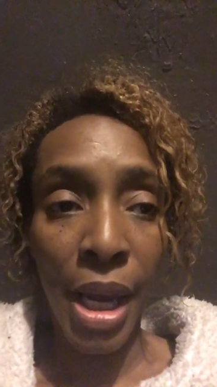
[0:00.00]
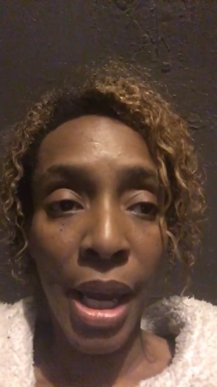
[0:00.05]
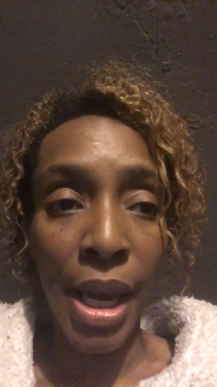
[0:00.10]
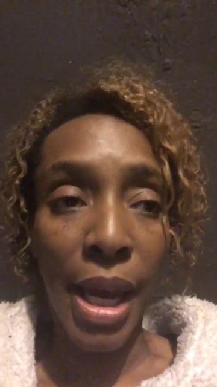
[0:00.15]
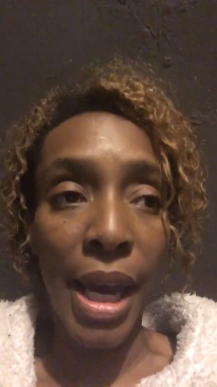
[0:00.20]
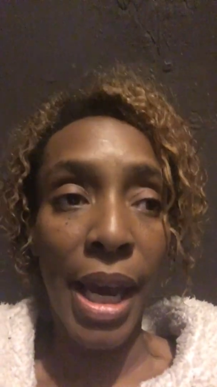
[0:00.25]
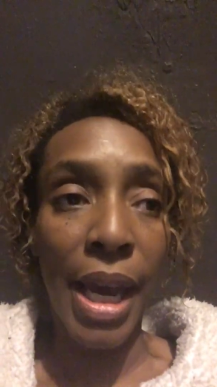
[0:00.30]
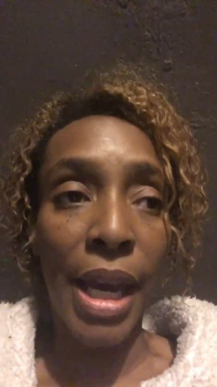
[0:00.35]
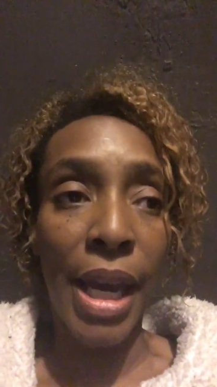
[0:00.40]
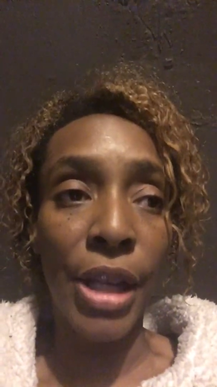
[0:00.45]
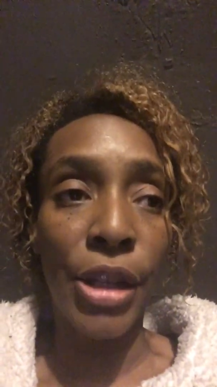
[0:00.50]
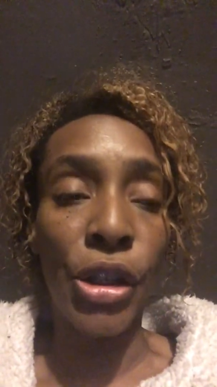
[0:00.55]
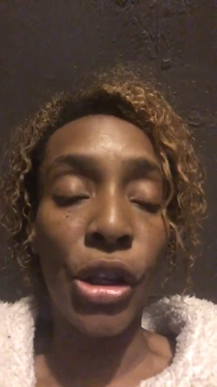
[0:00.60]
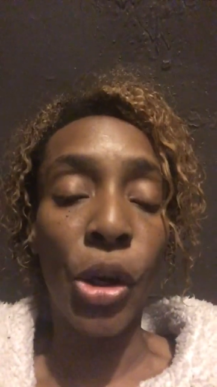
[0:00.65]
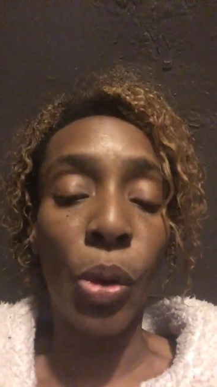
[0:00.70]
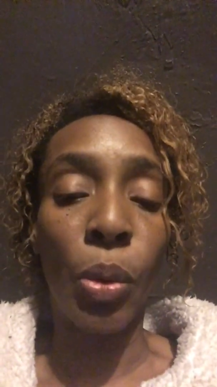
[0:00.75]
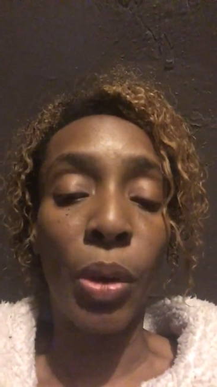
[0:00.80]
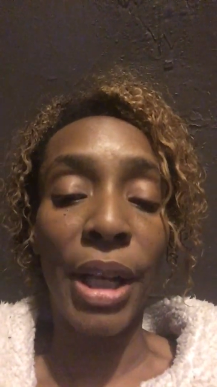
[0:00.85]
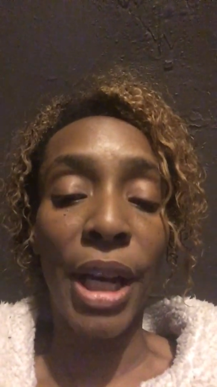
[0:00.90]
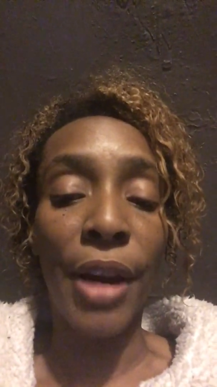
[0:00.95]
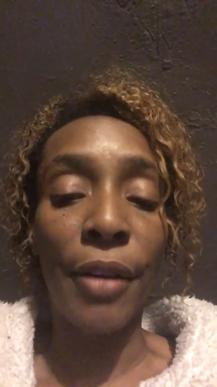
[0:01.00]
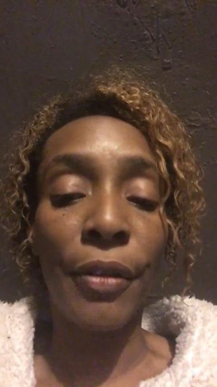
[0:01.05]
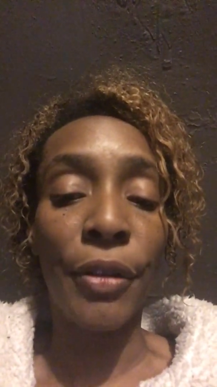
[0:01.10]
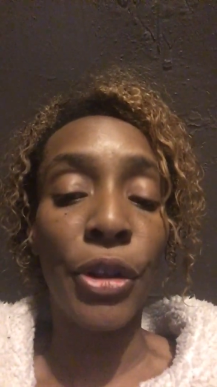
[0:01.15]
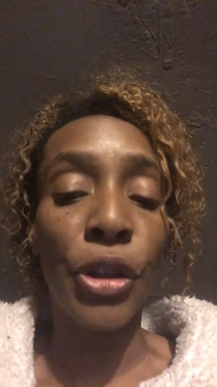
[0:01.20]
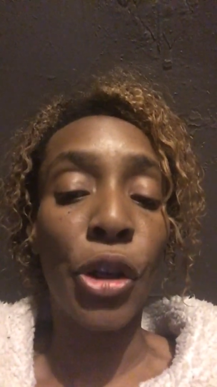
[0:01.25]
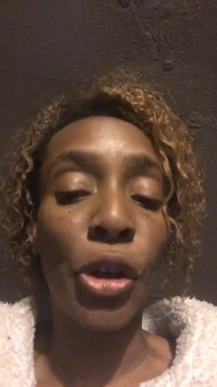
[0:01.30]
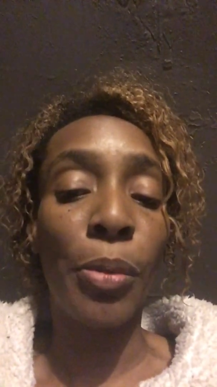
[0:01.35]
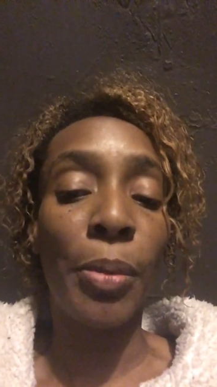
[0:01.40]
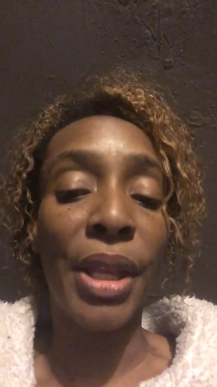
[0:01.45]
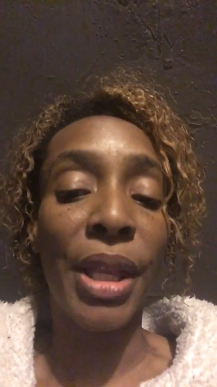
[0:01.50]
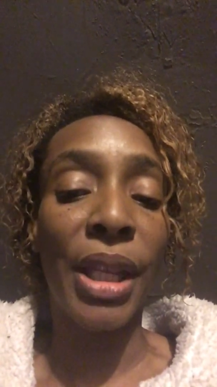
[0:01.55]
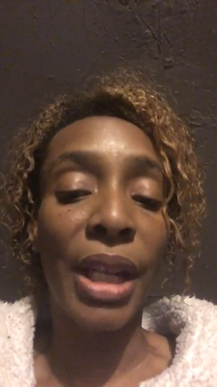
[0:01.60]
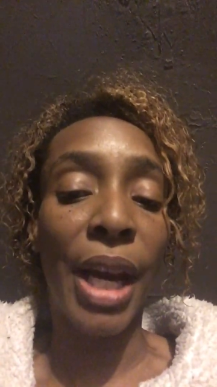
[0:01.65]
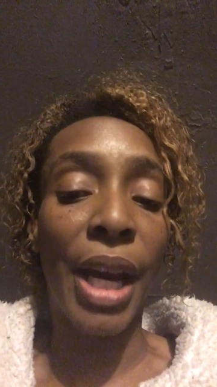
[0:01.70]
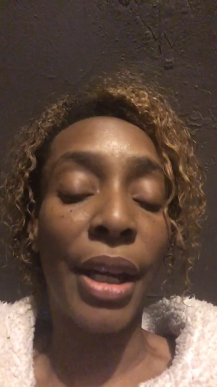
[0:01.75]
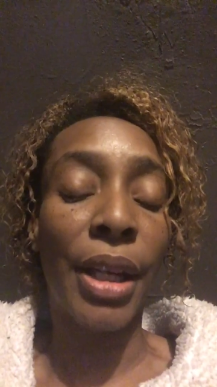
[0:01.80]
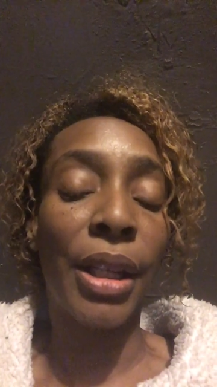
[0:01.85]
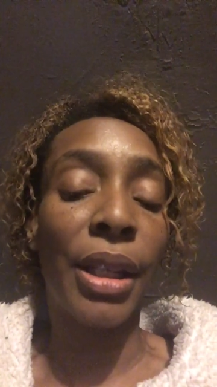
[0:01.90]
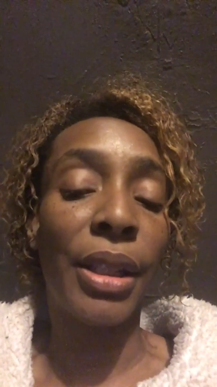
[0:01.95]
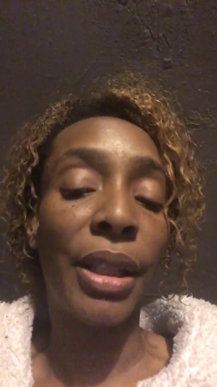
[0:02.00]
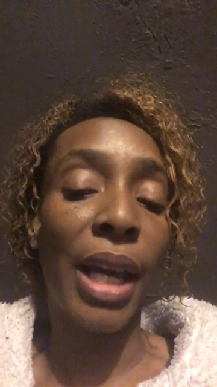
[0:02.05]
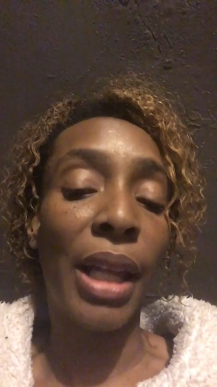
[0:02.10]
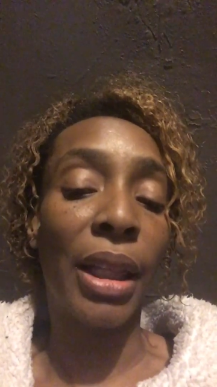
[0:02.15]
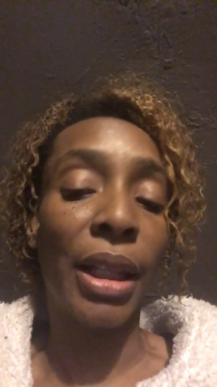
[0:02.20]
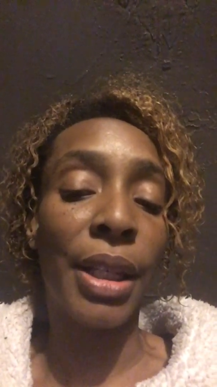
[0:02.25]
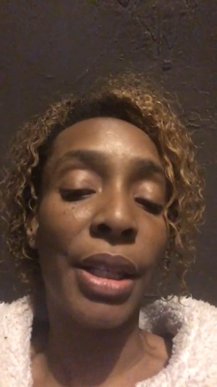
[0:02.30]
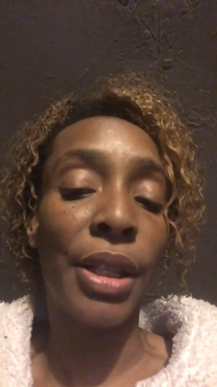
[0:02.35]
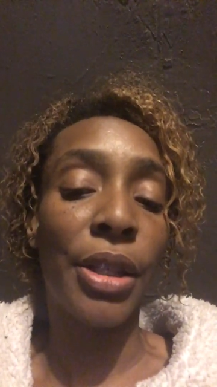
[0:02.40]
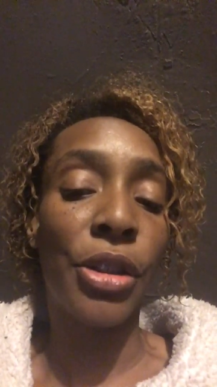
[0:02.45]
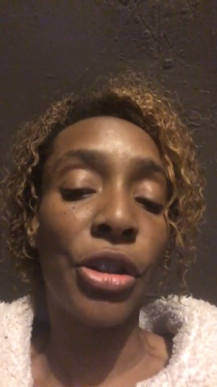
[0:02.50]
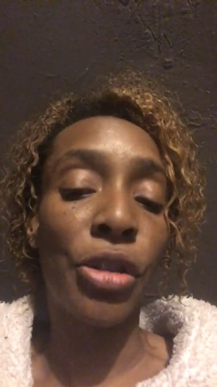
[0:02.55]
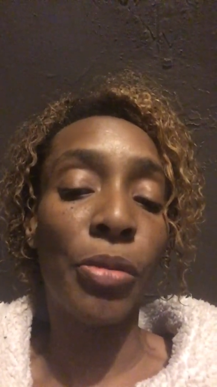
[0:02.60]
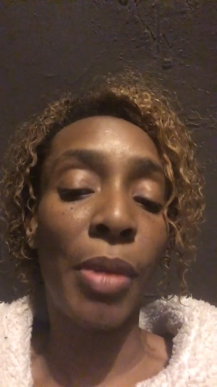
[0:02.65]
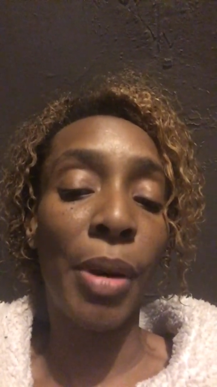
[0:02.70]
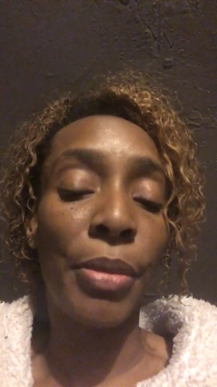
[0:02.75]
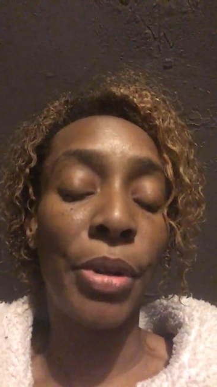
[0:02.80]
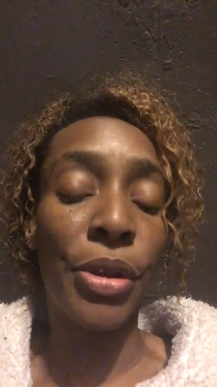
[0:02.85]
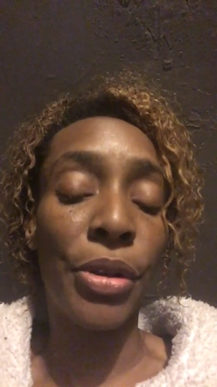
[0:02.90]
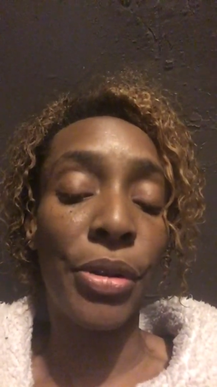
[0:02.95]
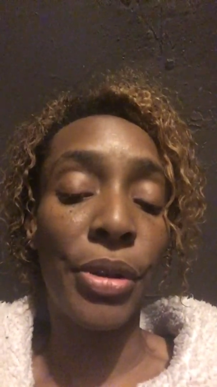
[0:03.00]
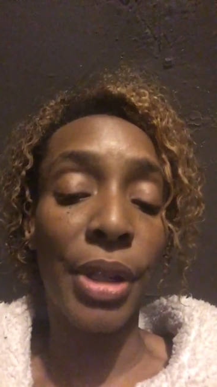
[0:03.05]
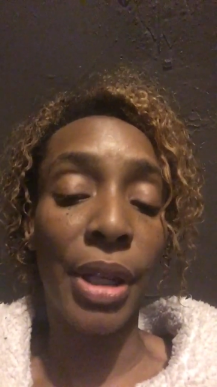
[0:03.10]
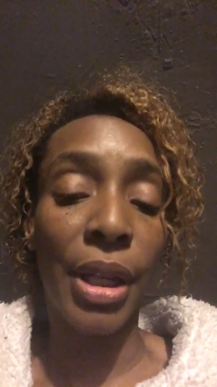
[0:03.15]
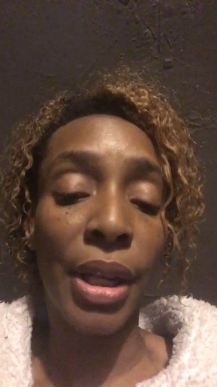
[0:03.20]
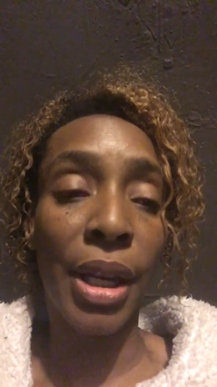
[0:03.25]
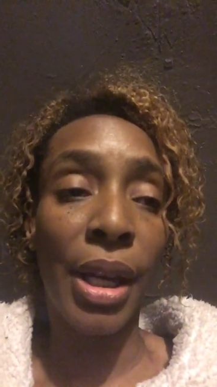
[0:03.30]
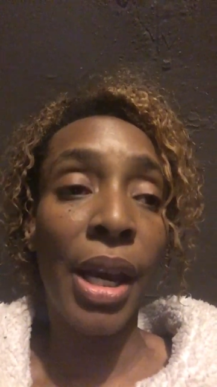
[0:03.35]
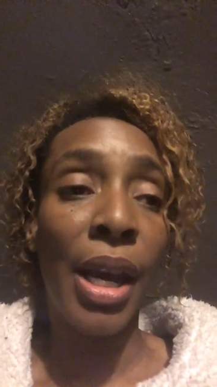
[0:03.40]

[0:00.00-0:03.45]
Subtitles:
and no one ever told me that I could not listen to my music.